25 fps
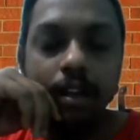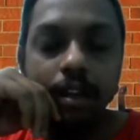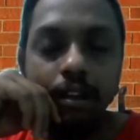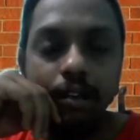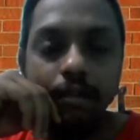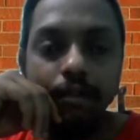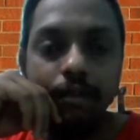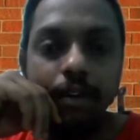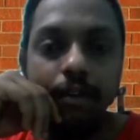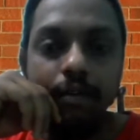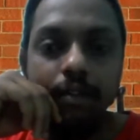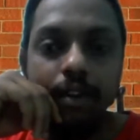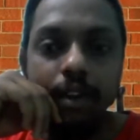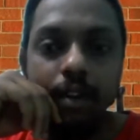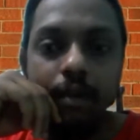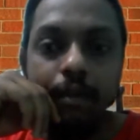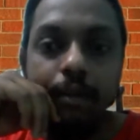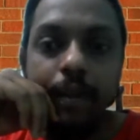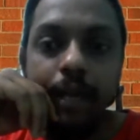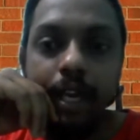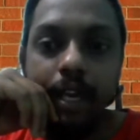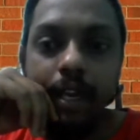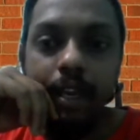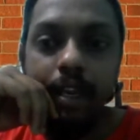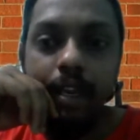we will
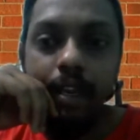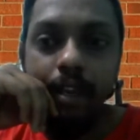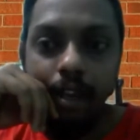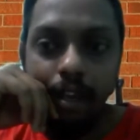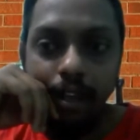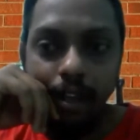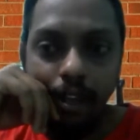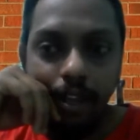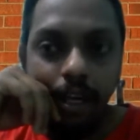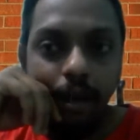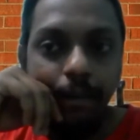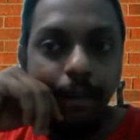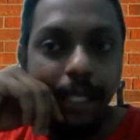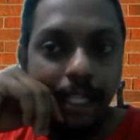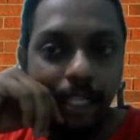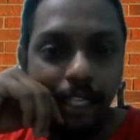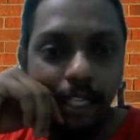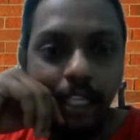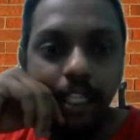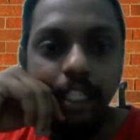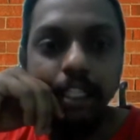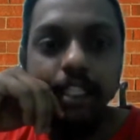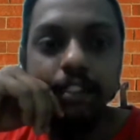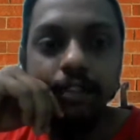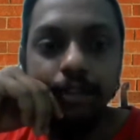be in coming
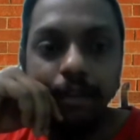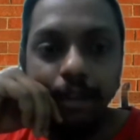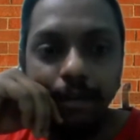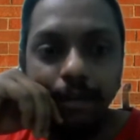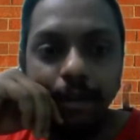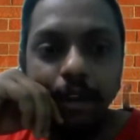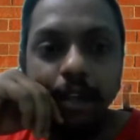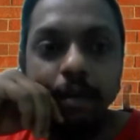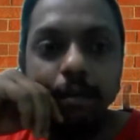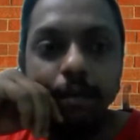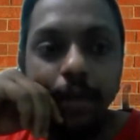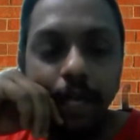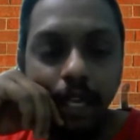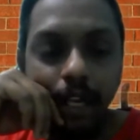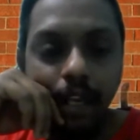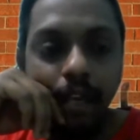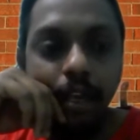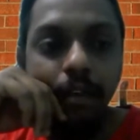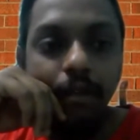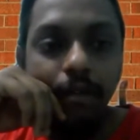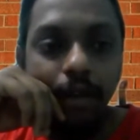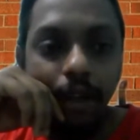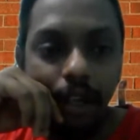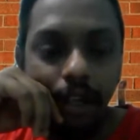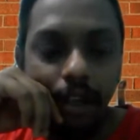days we will be
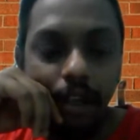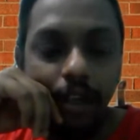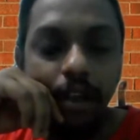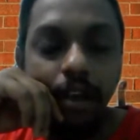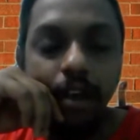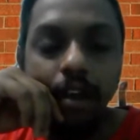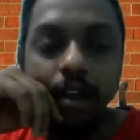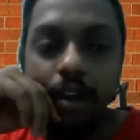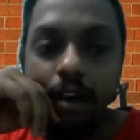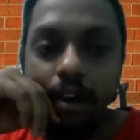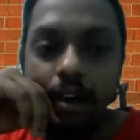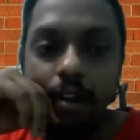giving